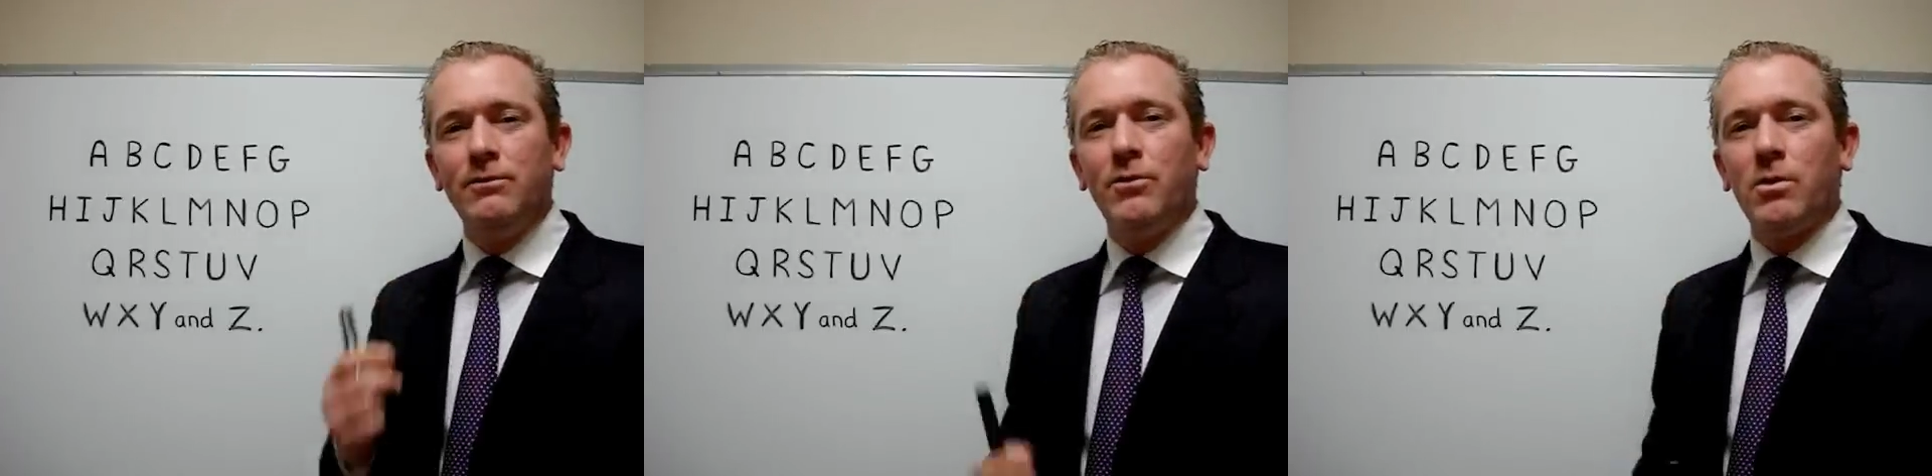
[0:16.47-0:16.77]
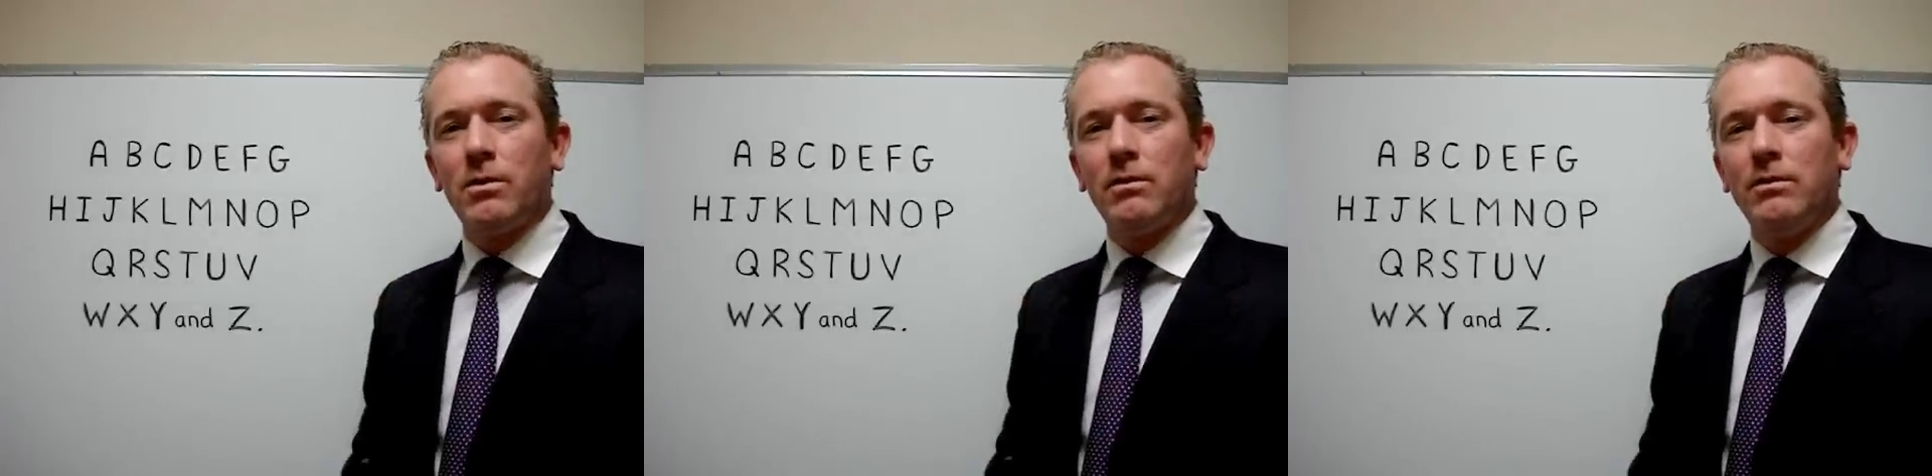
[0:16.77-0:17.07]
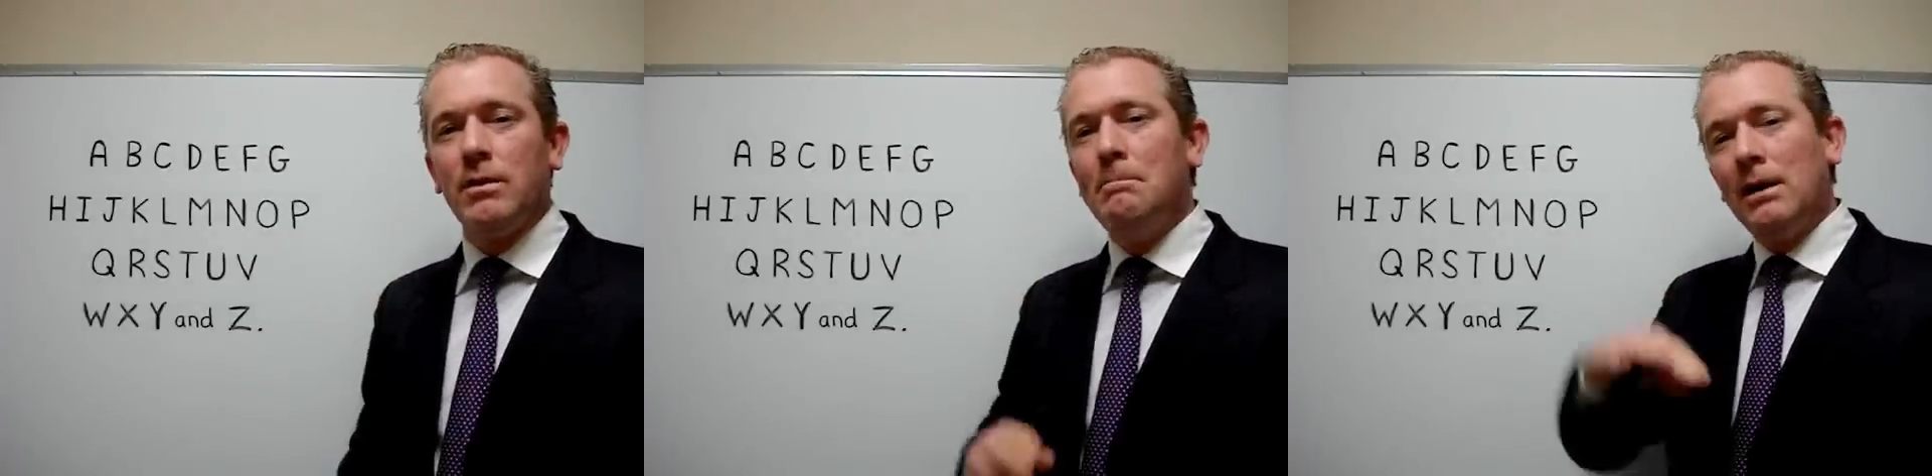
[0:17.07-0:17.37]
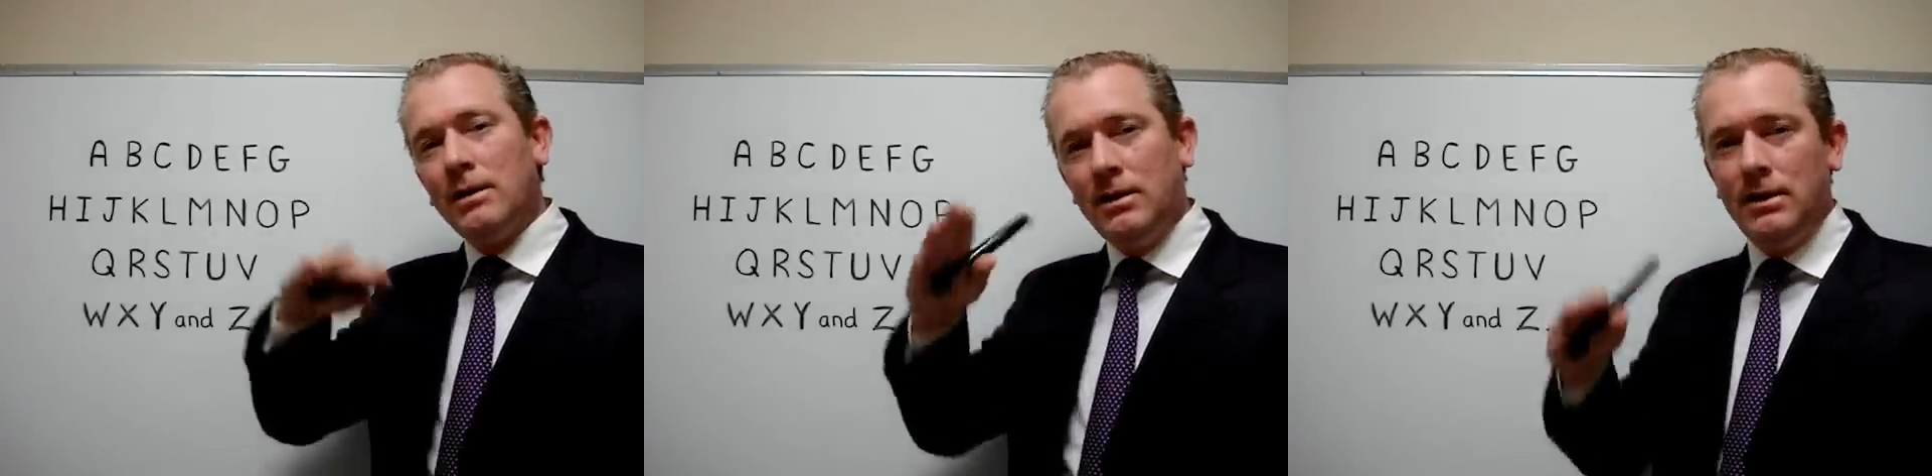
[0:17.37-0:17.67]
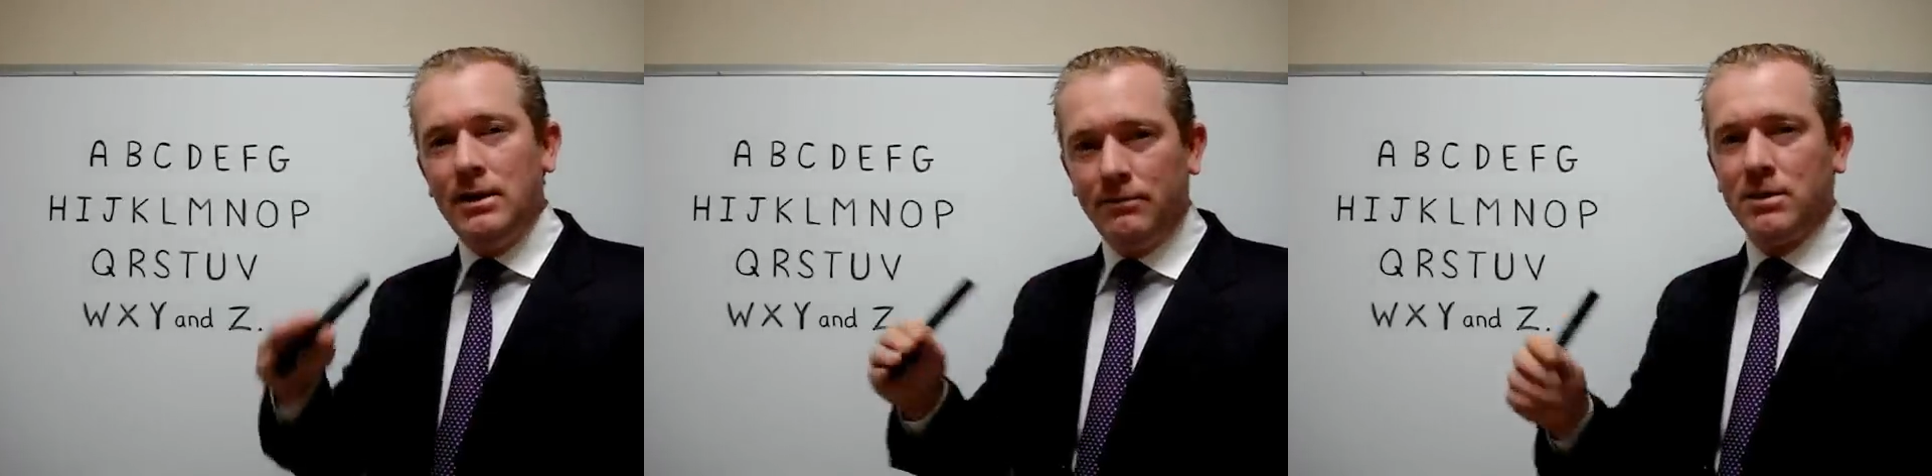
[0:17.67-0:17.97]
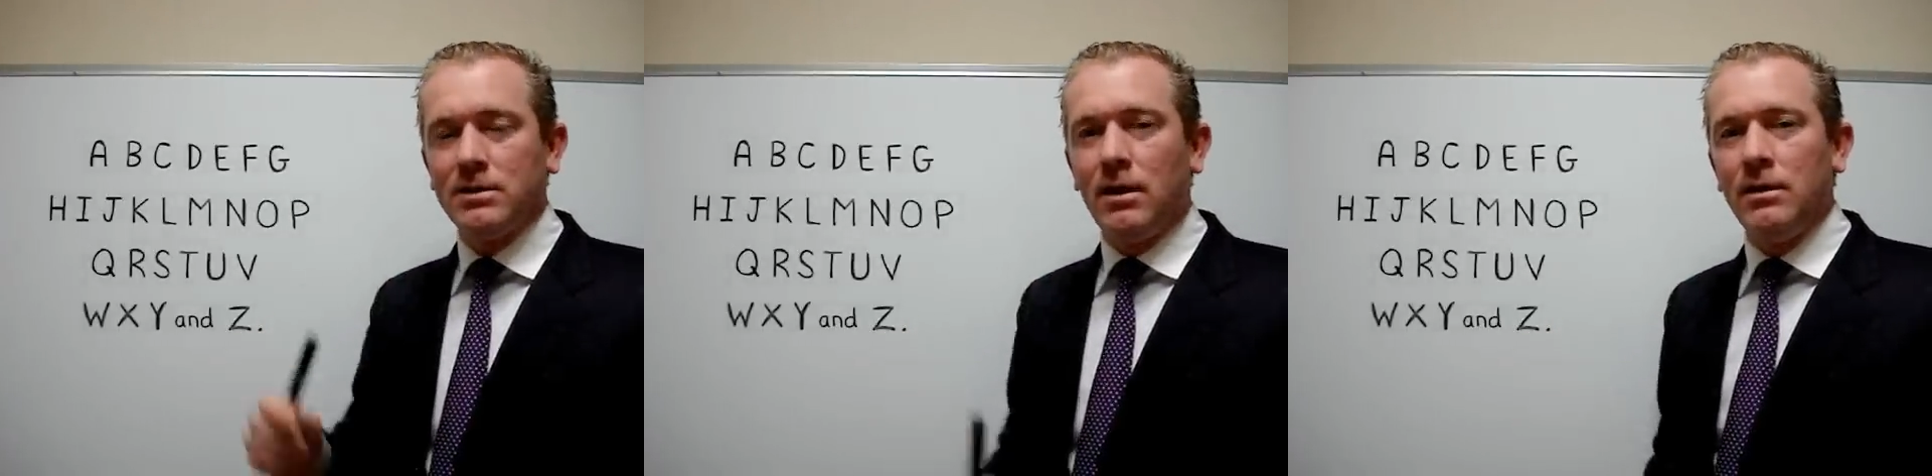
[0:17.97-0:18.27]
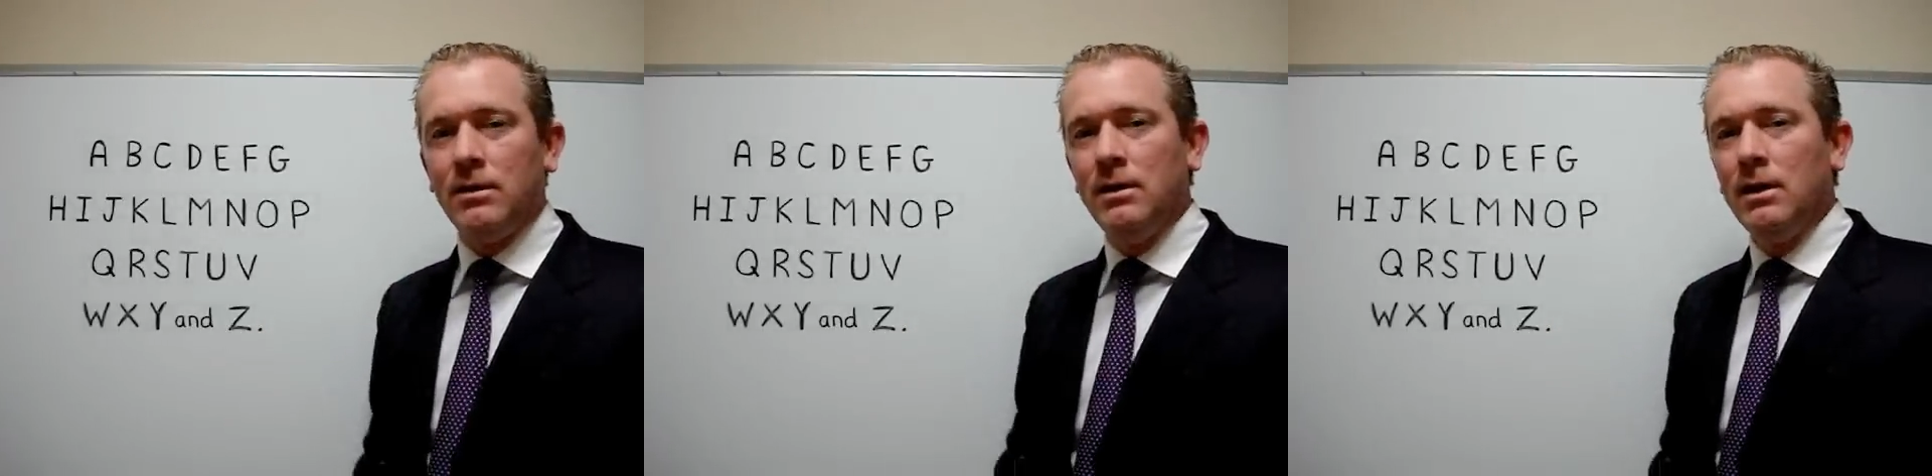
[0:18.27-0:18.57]
for the melody of the
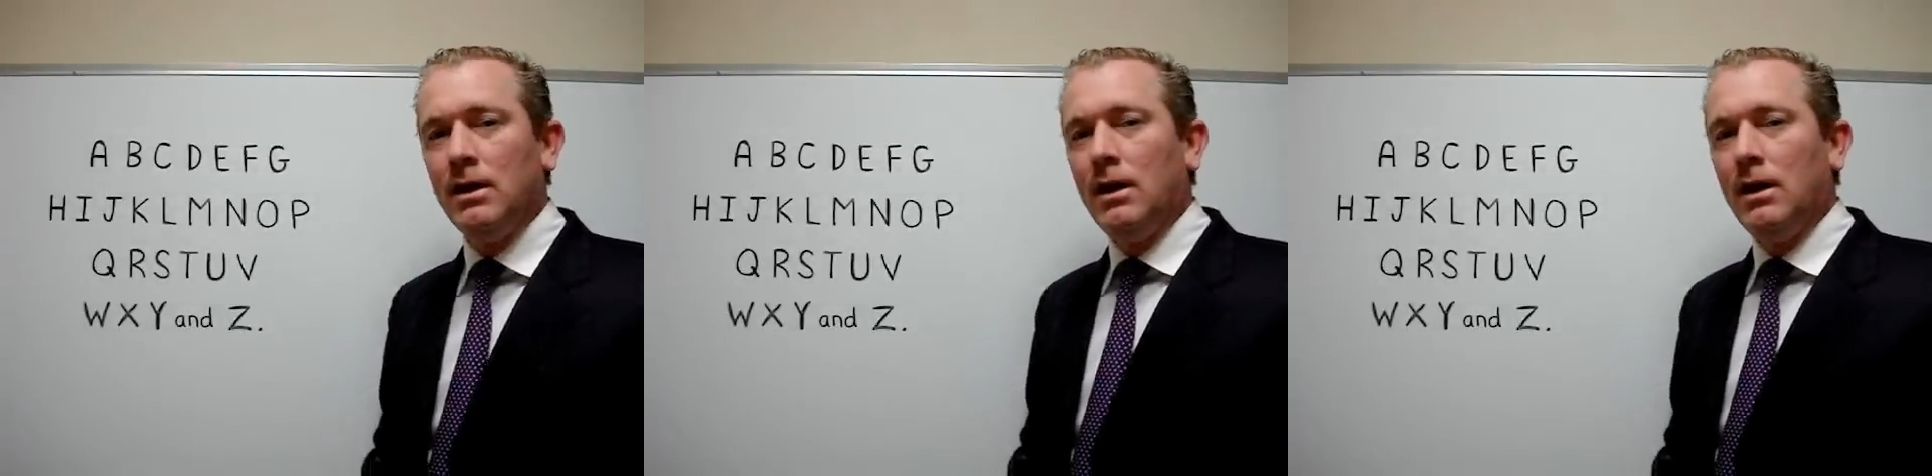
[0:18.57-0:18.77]
song